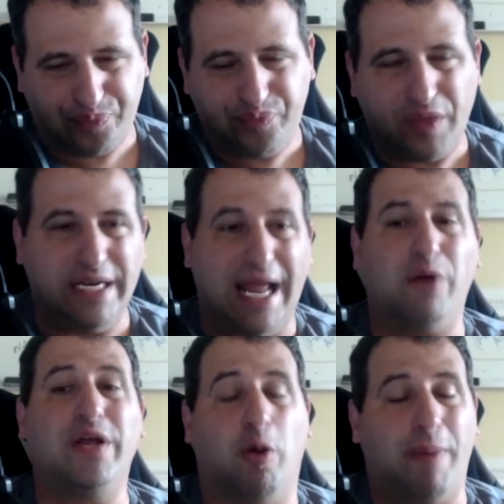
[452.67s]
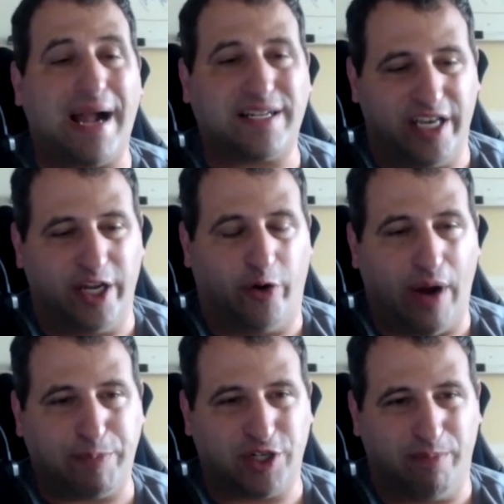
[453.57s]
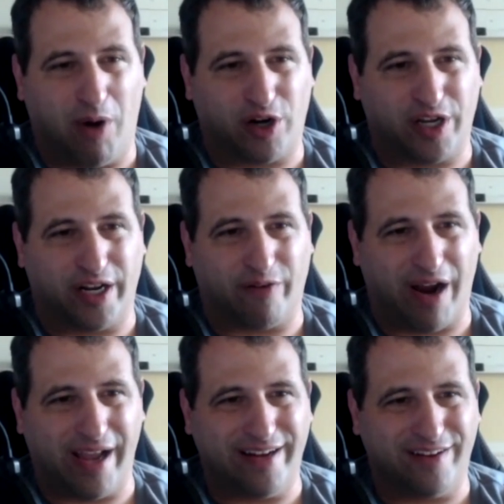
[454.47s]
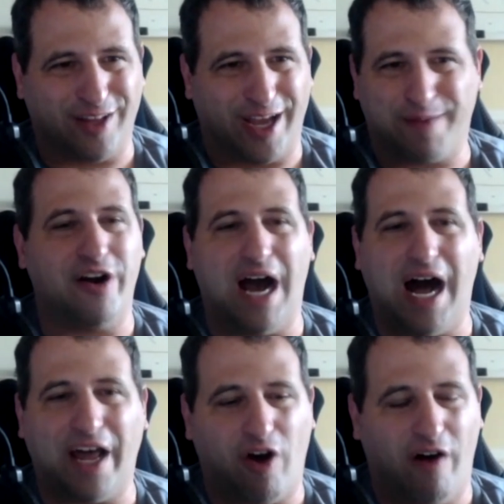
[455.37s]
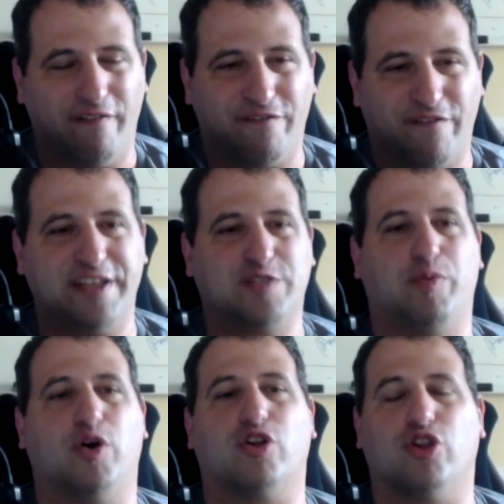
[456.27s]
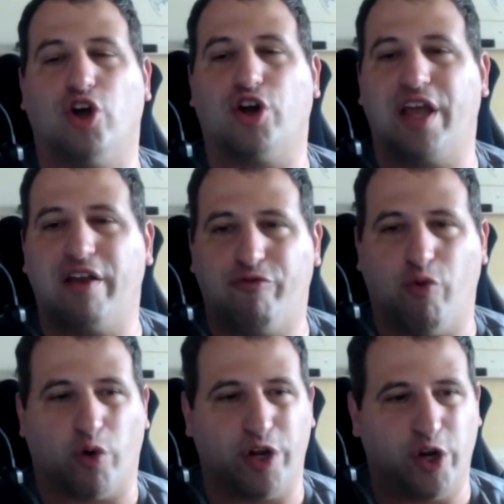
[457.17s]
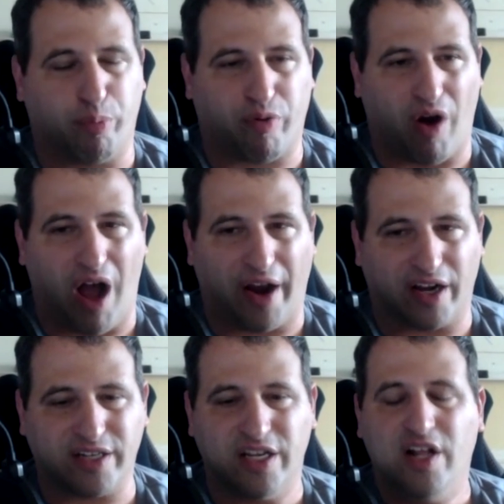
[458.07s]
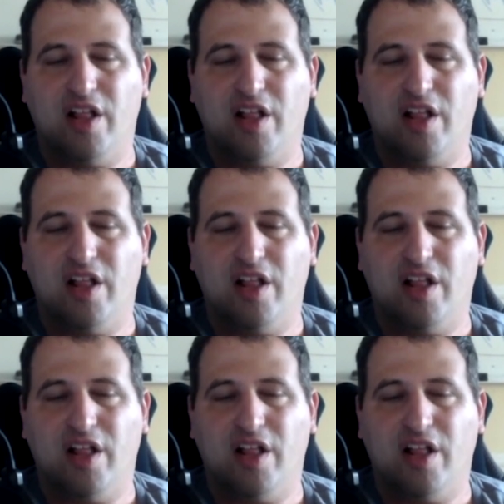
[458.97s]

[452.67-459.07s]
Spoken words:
now we go back to interruption marketing, right? Like, people are not on Facebook looking for your product.